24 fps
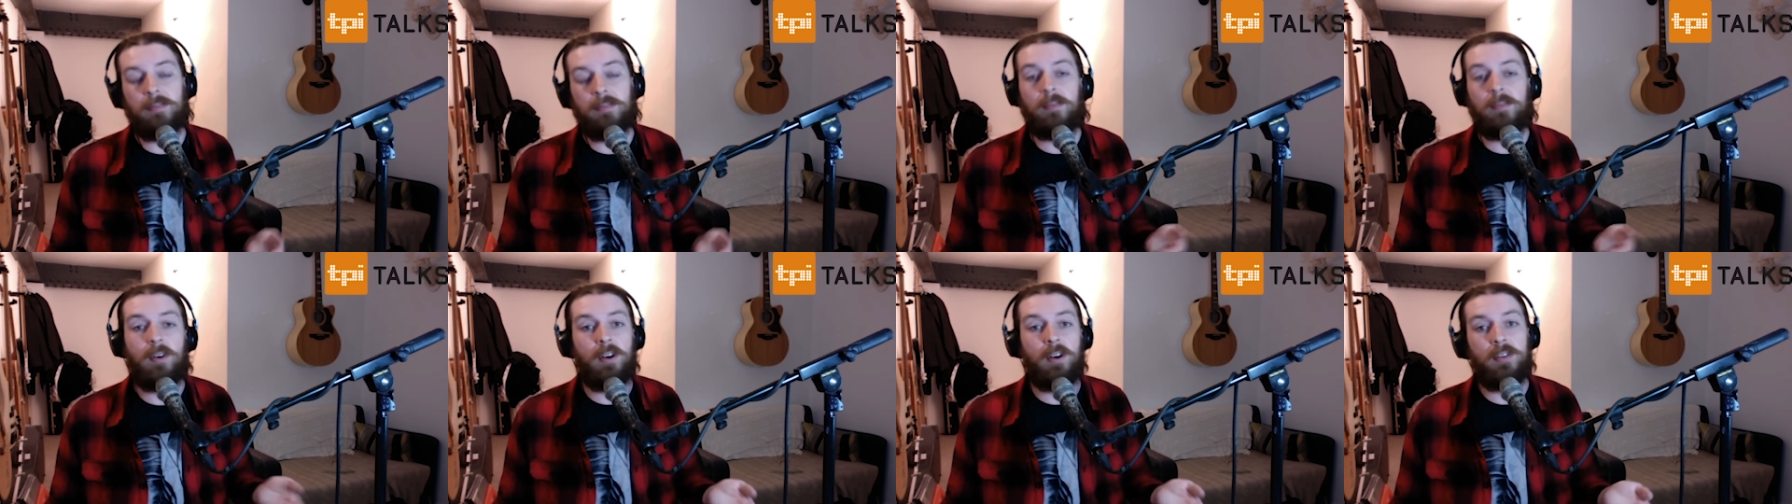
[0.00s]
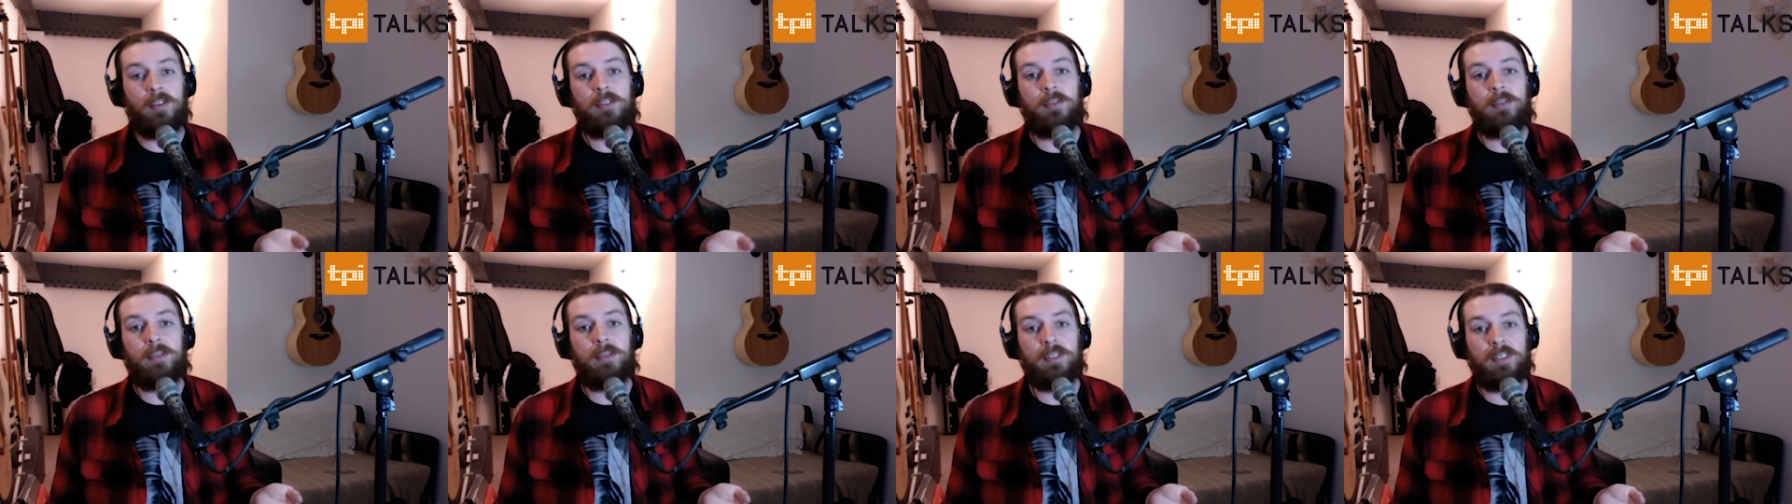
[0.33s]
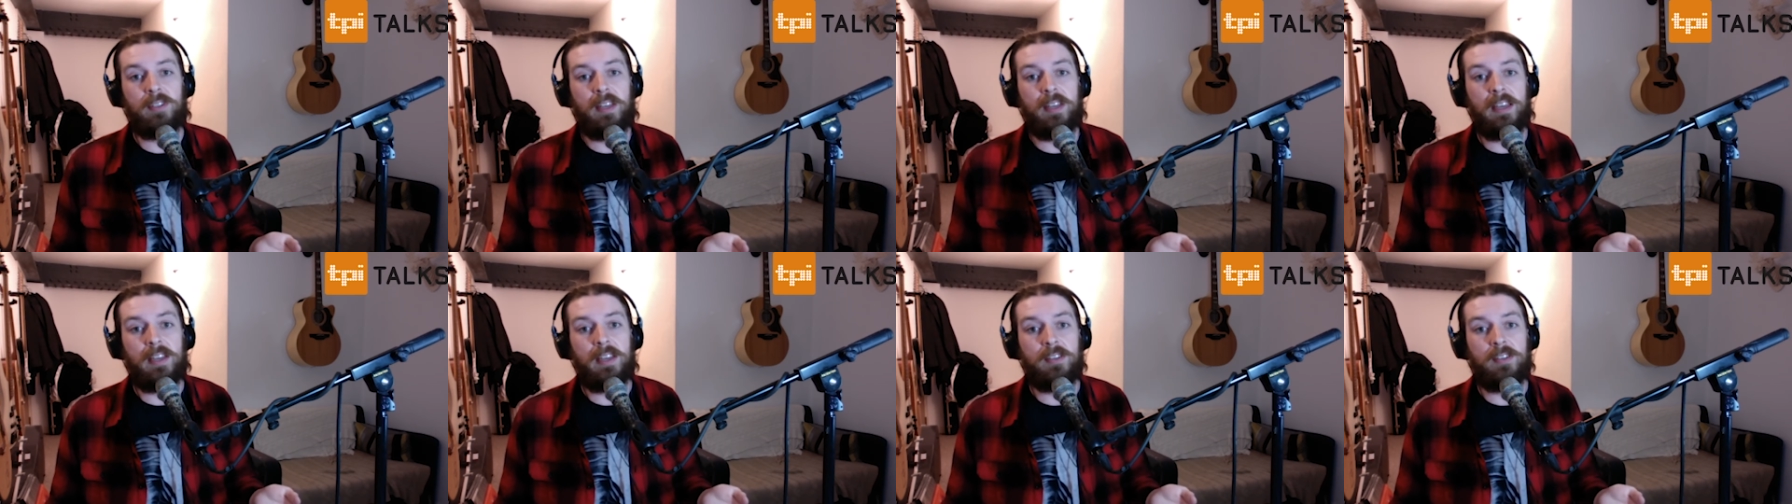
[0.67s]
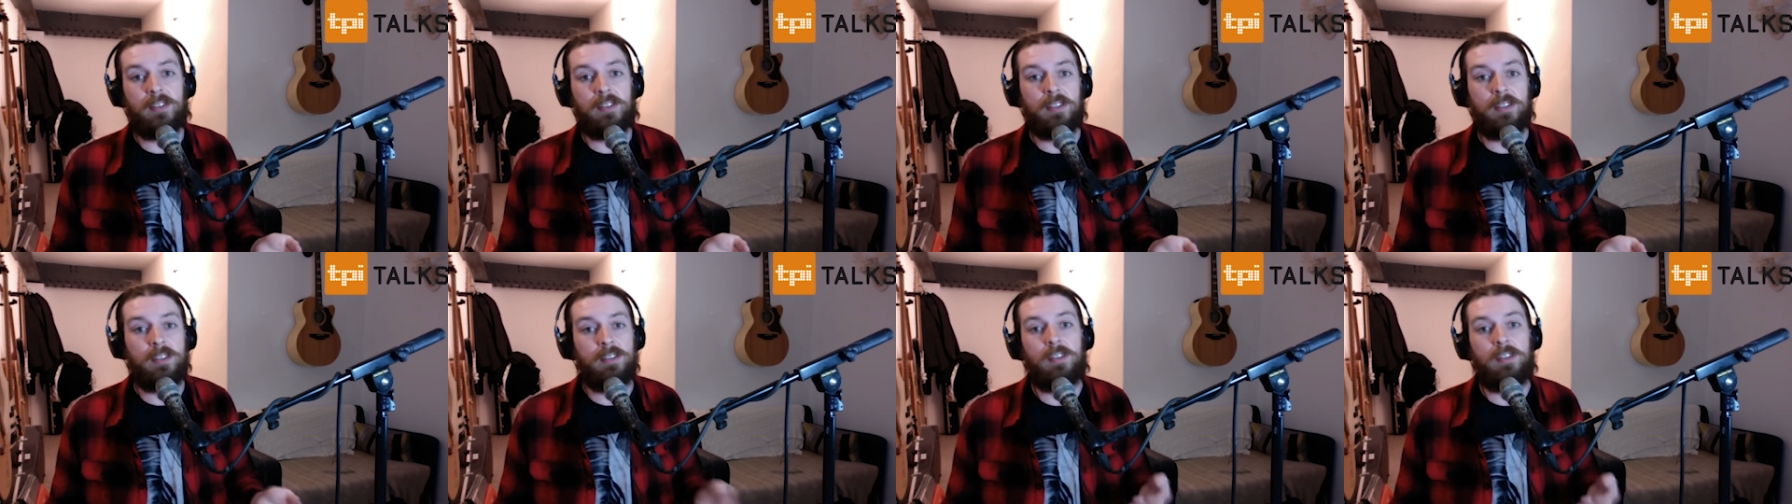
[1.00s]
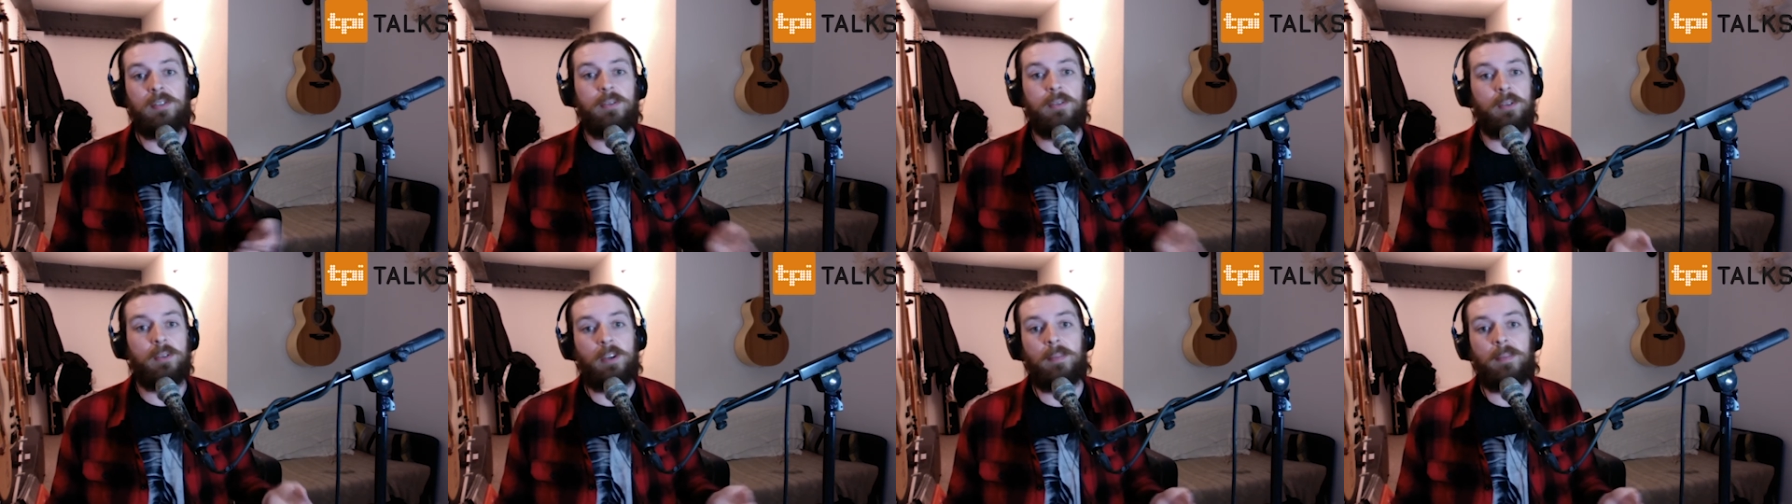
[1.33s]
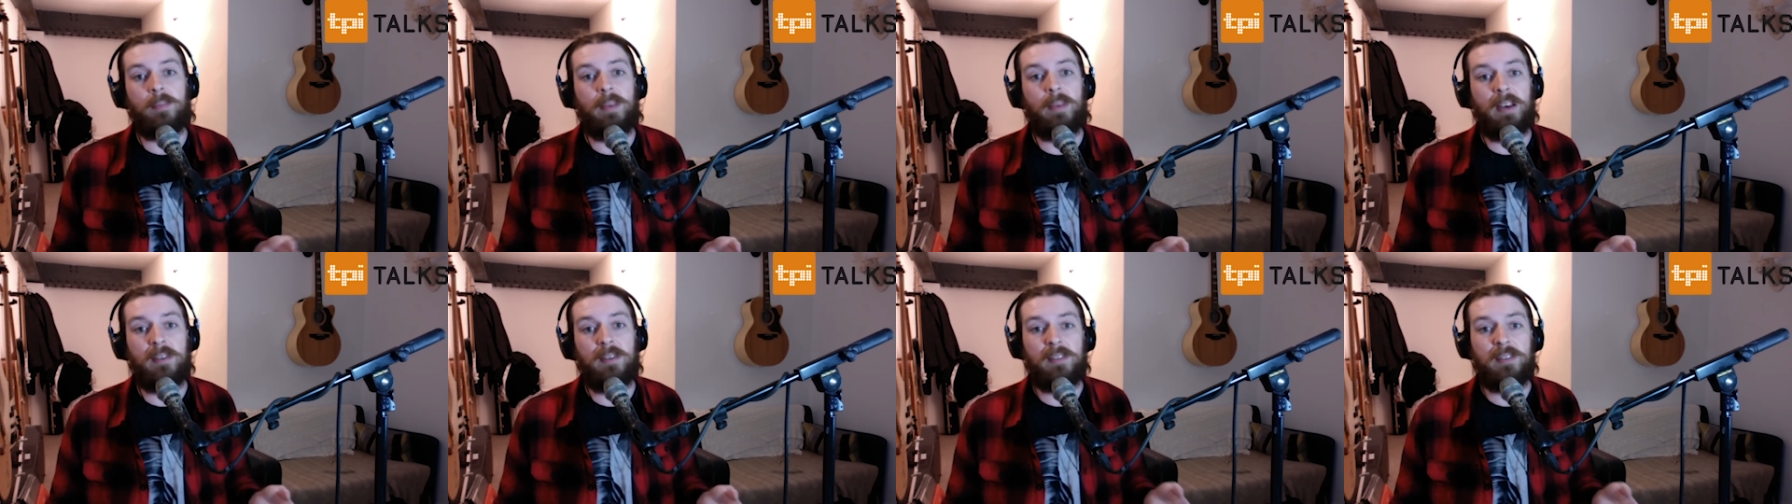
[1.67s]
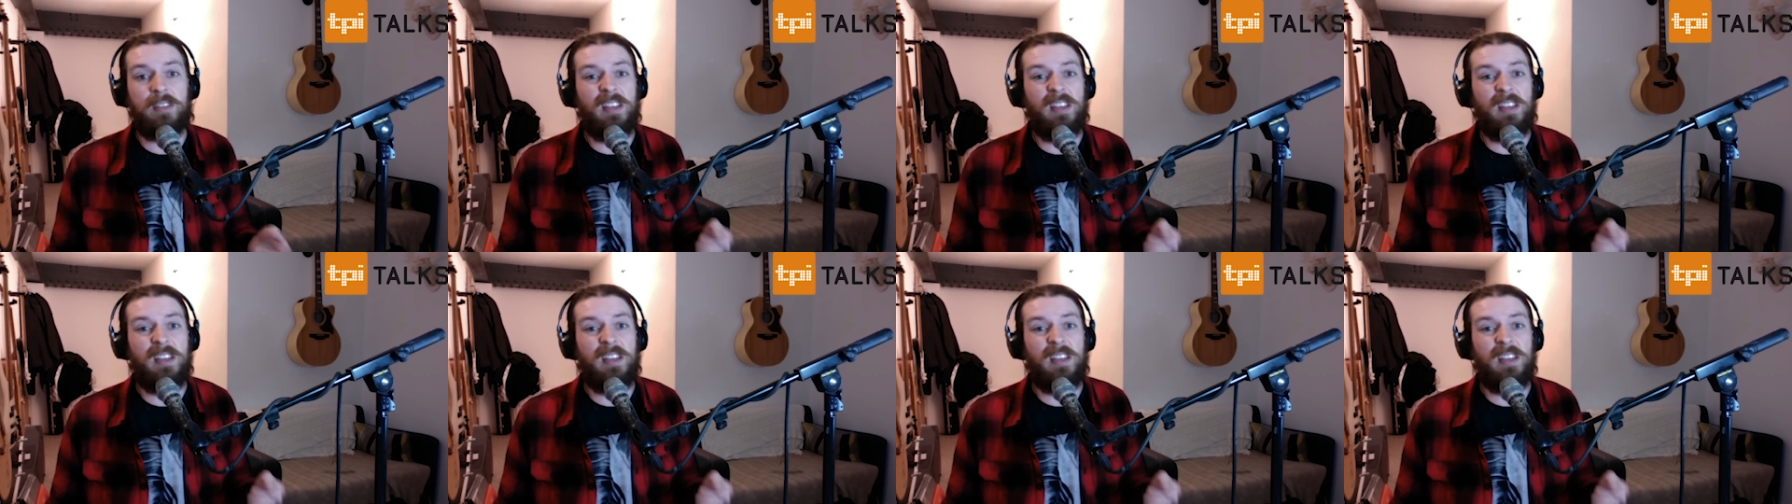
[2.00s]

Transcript: onto a stage to talk about